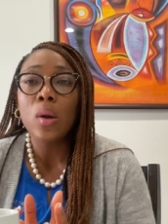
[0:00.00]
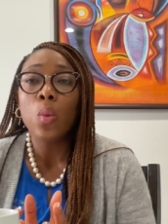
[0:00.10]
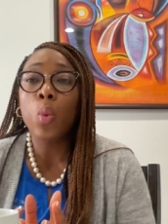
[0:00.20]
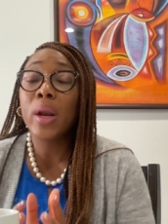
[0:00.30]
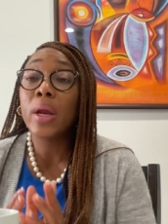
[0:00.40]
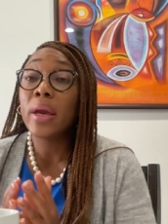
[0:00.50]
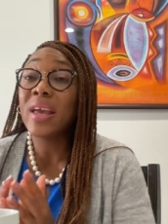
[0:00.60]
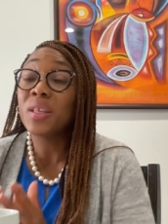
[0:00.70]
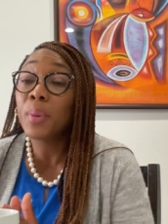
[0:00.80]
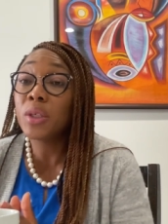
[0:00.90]
whether
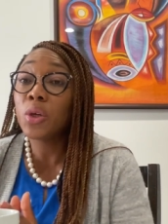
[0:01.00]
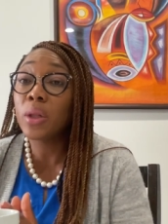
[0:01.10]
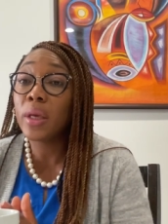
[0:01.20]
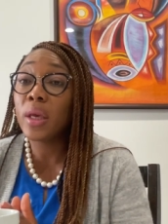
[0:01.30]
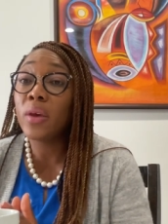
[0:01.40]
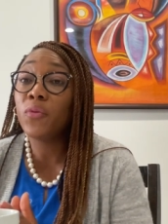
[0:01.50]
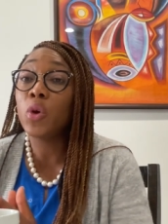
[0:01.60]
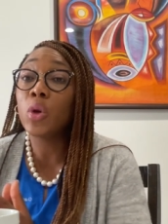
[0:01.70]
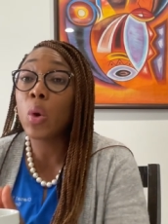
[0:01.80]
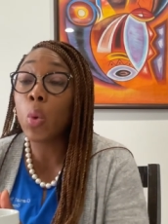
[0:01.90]
especially if
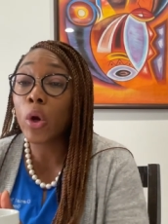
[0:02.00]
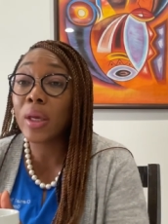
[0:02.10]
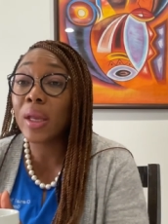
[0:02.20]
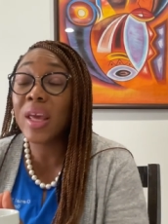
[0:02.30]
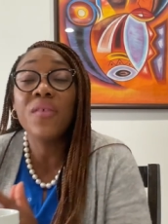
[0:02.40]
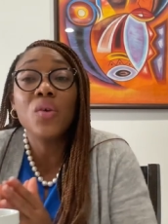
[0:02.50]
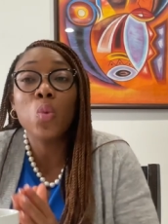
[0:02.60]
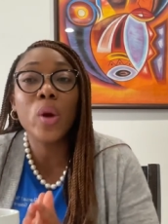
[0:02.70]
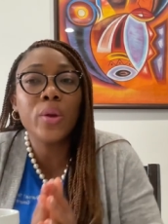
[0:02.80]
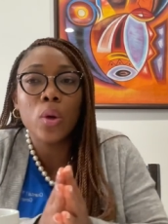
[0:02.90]
you're not working, even
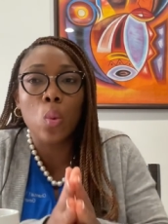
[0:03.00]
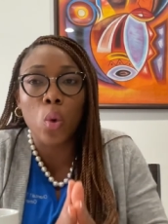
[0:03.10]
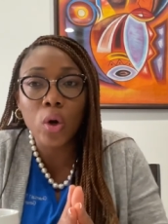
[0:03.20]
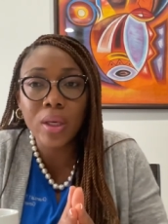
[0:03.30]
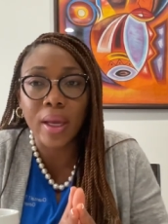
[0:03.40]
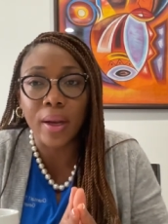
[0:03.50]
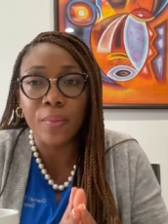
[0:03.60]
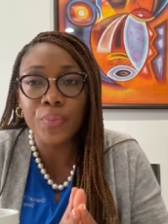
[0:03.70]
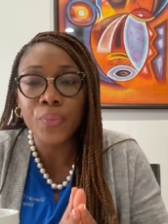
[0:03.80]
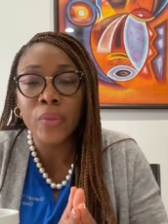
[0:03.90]
when you're working.
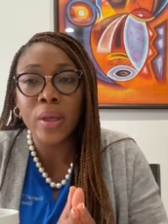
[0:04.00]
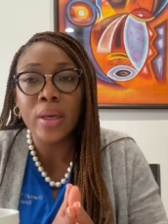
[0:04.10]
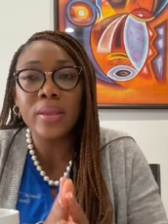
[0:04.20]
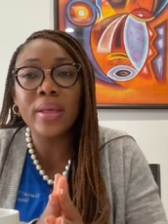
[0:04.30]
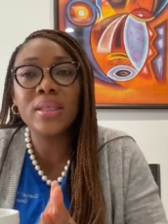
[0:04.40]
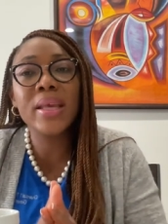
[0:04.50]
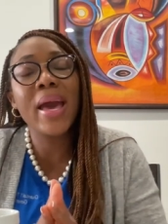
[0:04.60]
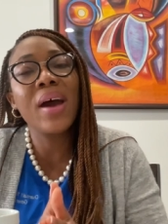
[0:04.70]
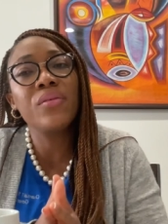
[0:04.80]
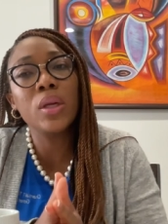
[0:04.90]
They still
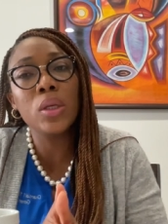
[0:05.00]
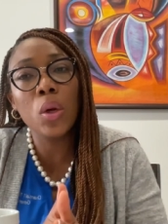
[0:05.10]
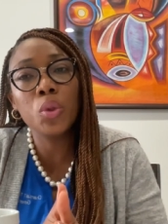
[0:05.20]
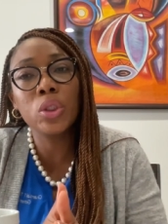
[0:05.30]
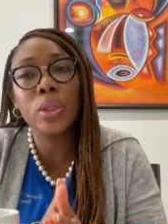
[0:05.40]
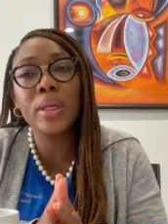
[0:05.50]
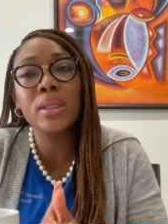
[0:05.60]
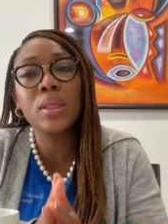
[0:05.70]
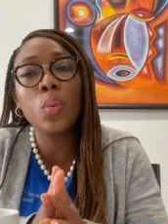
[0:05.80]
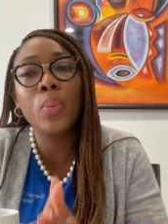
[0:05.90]
have the notion, they
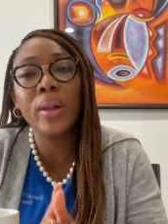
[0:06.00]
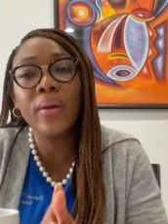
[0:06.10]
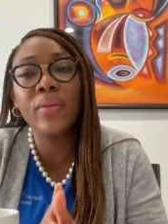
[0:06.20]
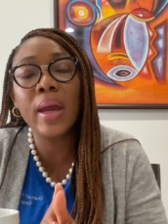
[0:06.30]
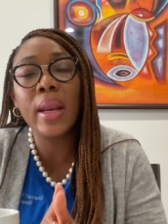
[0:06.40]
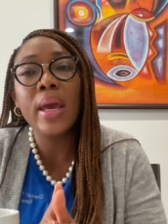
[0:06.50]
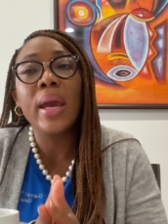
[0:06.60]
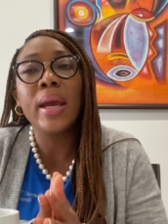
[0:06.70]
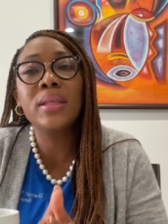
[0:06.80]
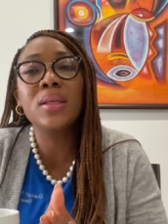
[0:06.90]
still believe that
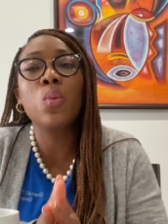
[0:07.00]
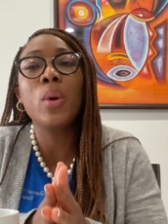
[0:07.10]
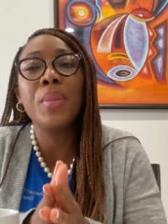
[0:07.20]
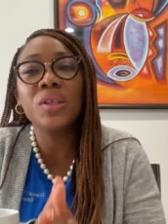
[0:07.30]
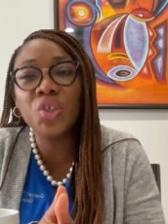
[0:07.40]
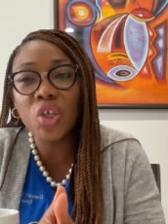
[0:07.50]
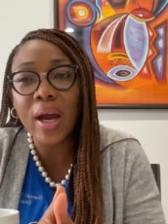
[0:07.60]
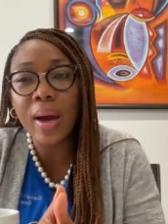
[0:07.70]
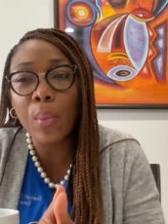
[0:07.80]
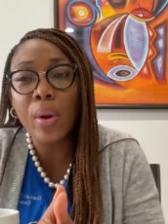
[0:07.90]
it's a woman's
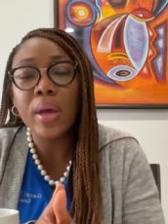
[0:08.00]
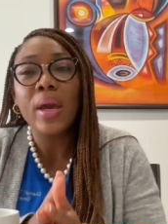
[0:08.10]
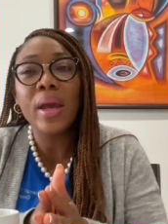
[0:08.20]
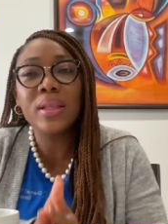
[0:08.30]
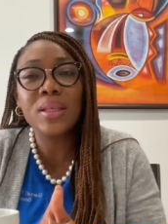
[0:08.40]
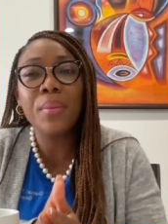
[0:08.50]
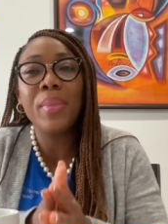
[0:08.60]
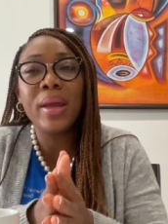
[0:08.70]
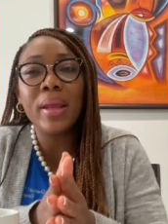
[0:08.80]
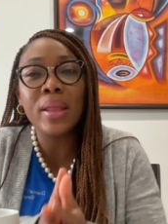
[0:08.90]
job. It's a
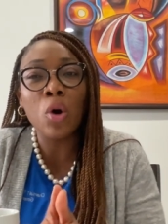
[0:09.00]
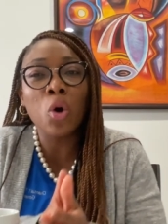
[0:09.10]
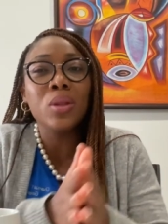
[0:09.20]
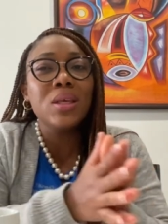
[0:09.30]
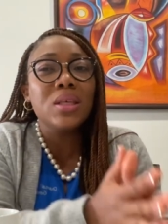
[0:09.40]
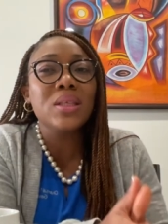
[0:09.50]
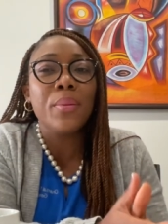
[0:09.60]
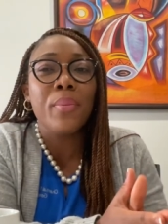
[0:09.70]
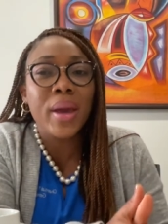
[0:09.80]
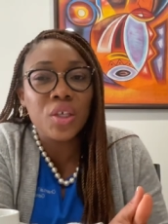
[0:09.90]
man, or this is a
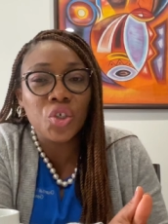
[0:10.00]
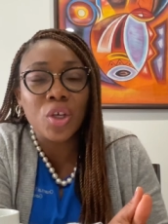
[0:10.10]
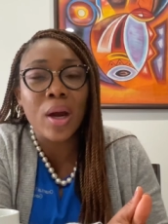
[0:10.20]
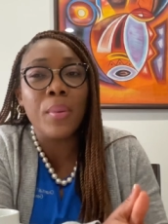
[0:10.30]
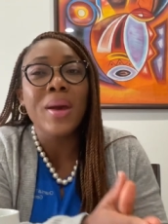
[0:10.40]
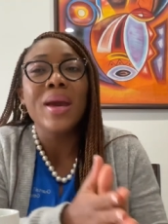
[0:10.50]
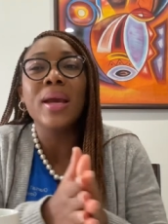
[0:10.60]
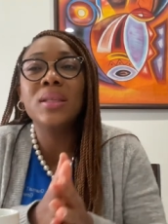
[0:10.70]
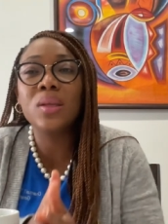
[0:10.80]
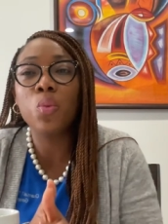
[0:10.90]
man's job.
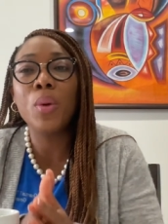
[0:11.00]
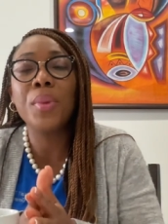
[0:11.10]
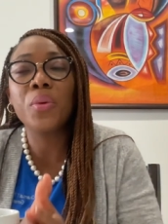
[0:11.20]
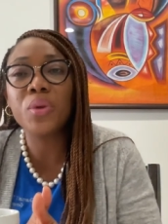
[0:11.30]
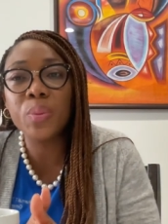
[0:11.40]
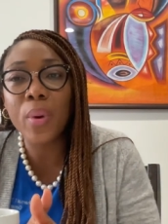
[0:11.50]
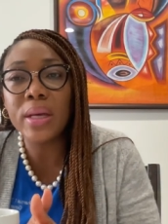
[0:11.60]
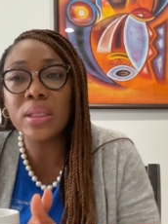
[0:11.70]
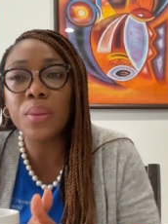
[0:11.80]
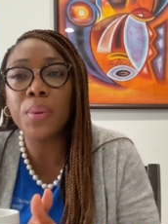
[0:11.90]
It's a woman's
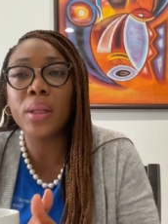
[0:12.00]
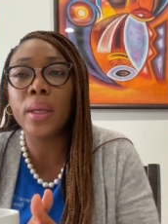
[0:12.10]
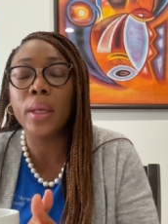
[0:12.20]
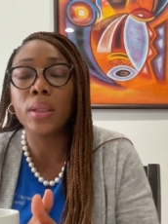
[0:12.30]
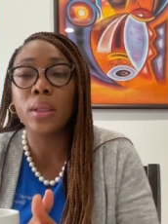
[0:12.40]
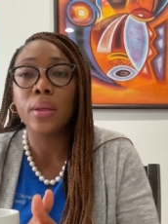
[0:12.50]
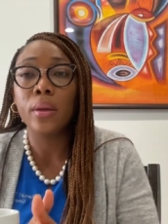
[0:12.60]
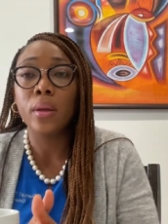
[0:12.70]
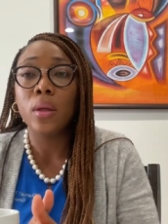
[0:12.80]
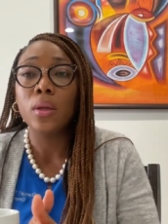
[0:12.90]
responsibility.
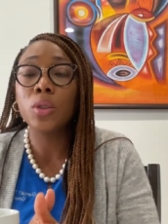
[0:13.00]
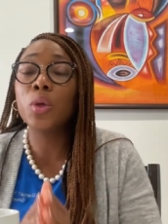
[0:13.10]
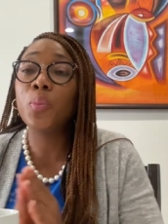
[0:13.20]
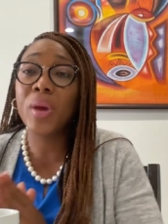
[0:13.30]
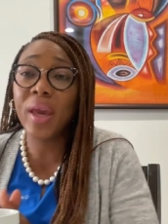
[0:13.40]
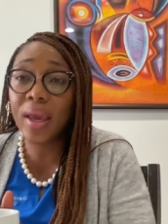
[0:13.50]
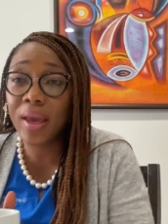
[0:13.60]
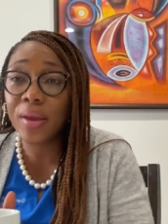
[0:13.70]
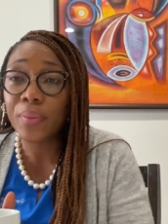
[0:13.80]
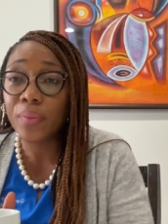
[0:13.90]
To
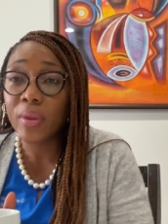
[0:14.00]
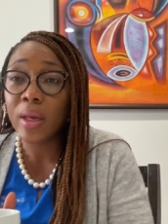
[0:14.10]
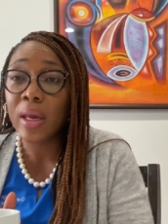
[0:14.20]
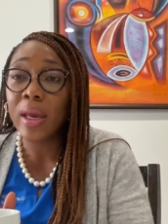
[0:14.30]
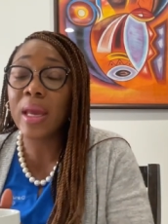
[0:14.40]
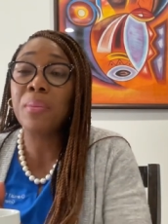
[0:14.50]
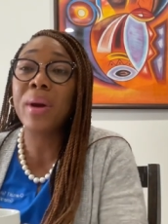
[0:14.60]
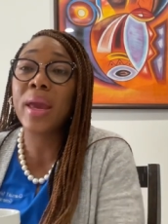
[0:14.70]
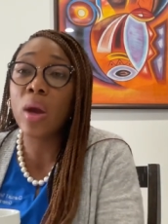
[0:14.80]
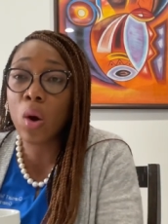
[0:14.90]
me, in
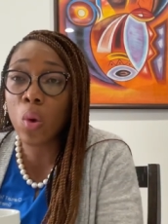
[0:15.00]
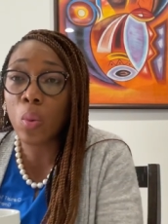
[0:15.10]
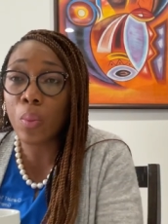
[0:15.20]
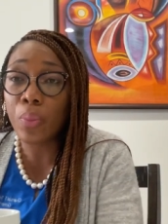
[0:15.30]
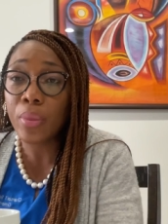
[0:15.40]
my home,